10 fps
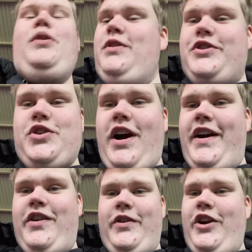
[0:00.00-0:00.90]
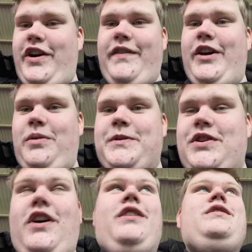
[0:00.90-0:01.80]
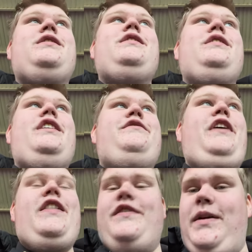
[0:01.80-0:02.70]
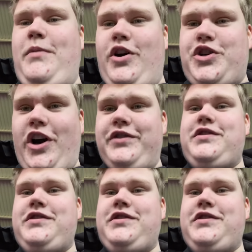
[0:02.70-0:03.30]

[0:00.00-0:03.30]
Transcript: Boro trying though, they're not giving up at all. In fact, they've had more shots.